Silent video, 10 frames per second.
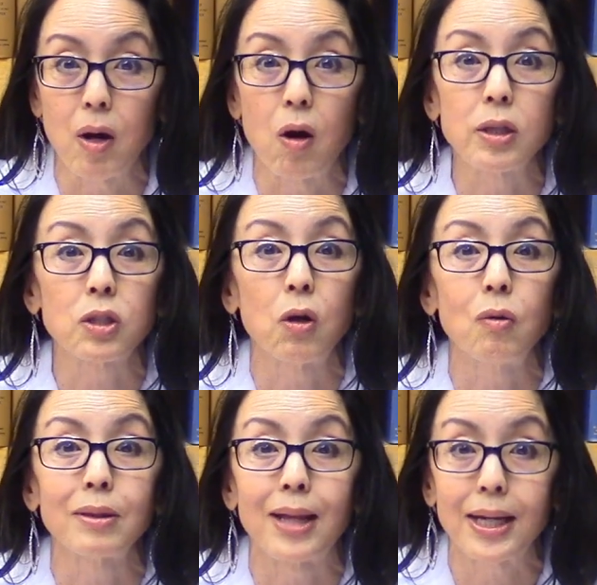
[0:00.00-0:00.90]
Also,
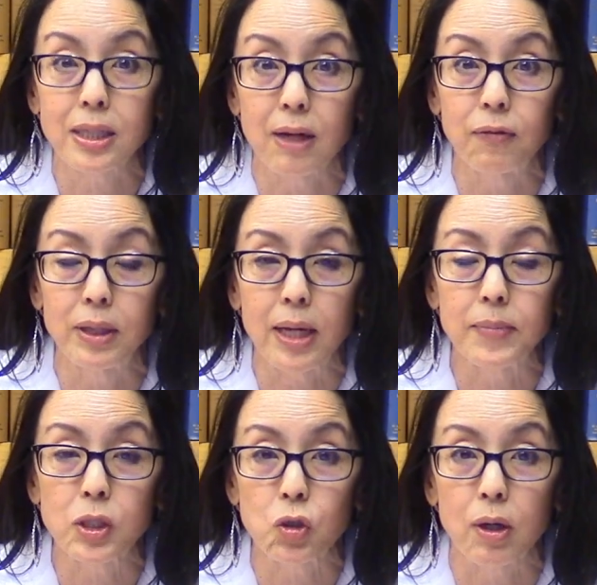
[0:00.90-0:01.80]
a lot of stuff in
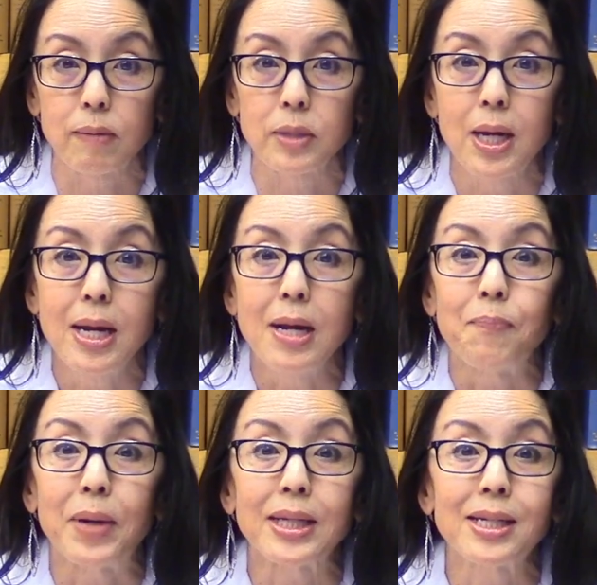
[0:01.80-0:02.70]
layman's terms,
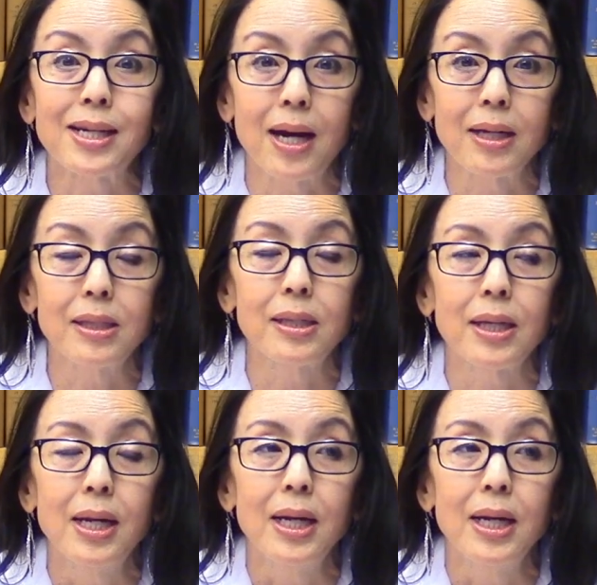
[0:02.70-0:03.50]
but does